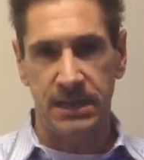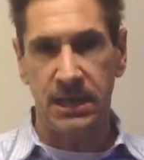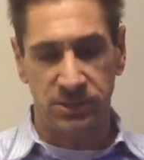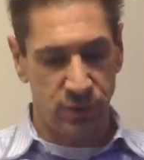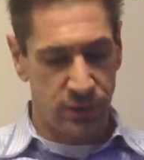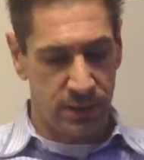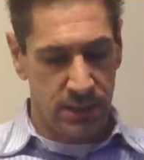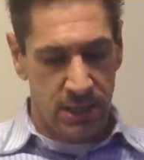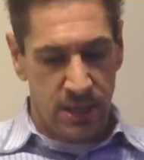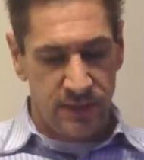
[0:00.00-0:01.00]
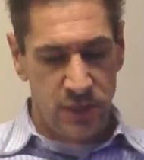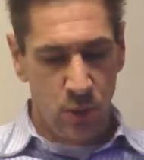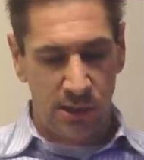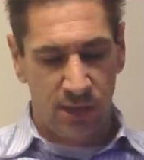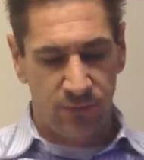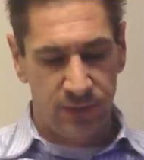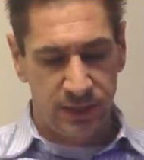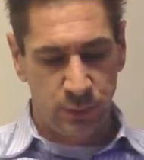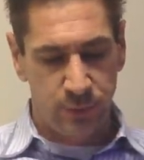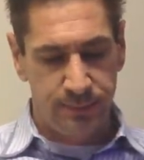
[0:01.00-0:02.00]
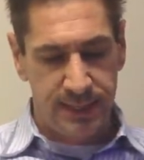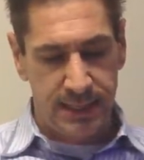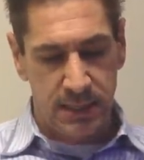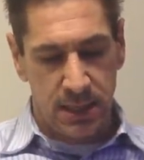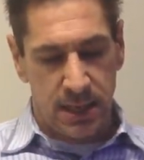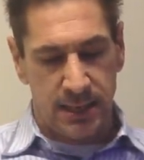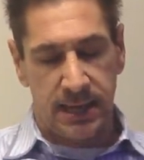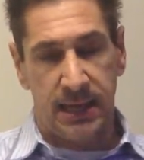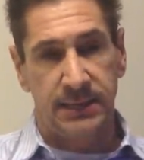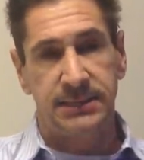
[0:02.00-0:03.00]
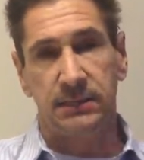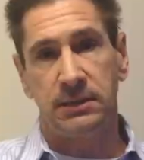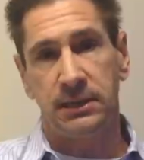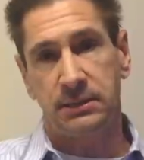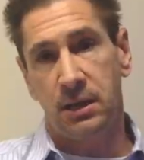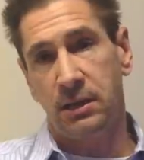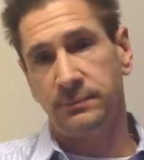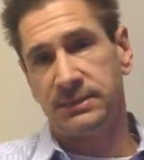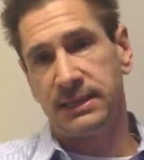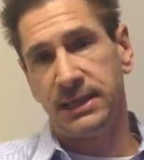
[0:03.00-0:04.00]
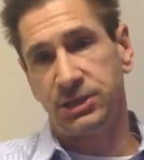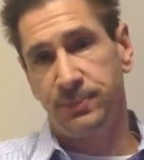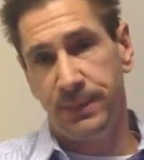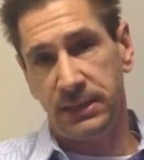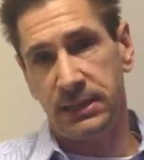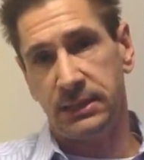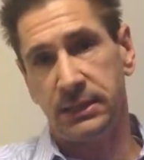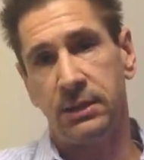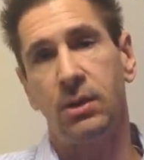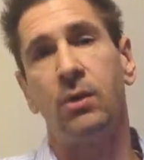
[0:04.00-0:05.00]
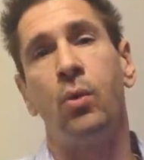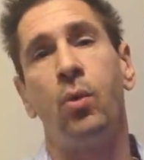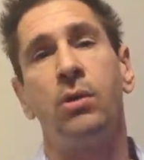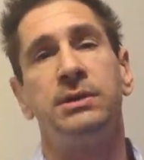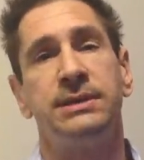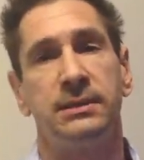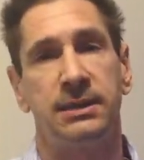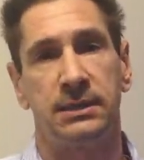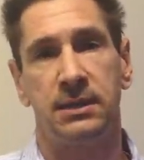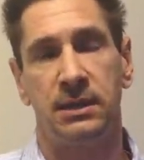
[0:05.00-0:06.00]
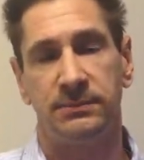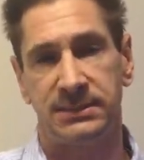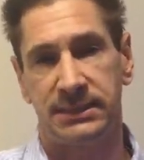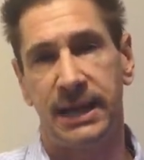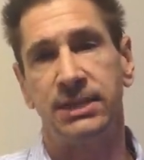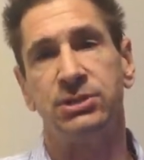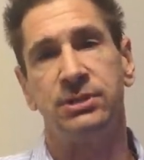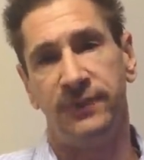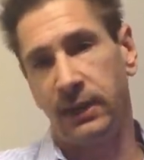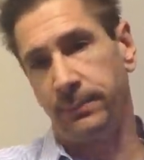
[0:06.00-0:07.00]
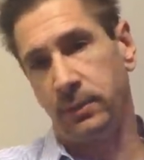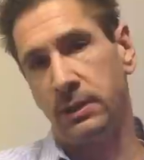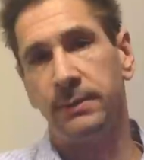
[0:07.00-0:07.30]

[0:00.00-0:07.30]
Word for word: Yeah, so the, the URL for this would be uh, dell.com slash Sputnik or dell.com slash developer.